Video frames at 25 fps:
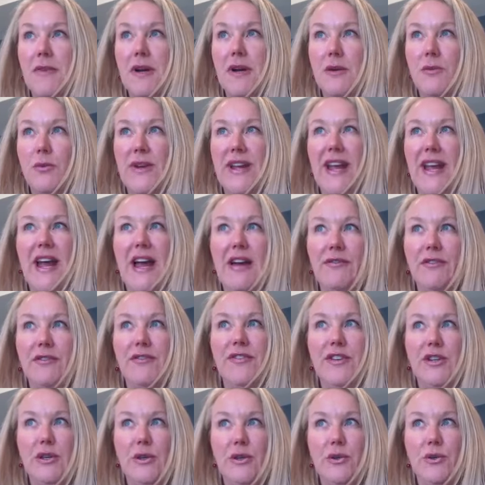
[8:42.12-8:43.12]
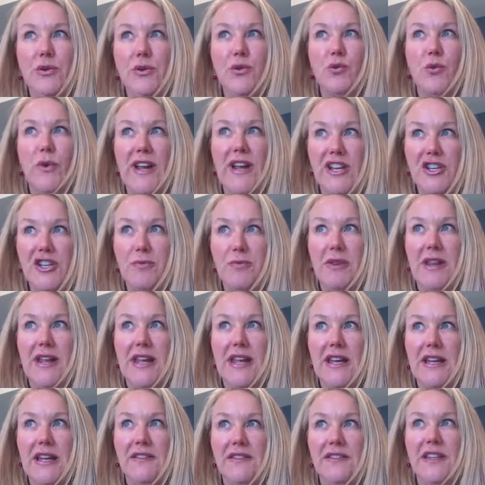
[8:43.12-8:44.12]
We have a few ranch
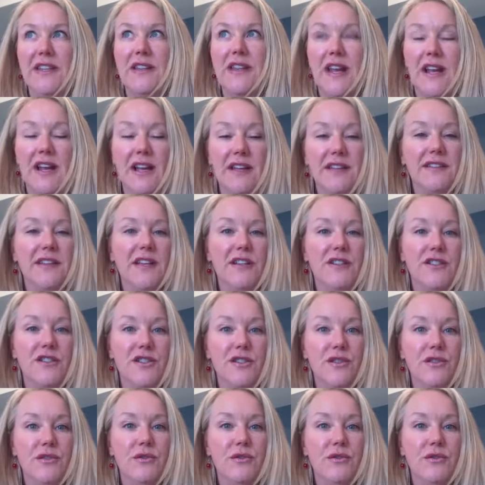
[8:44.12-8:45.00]
plans, and like I said,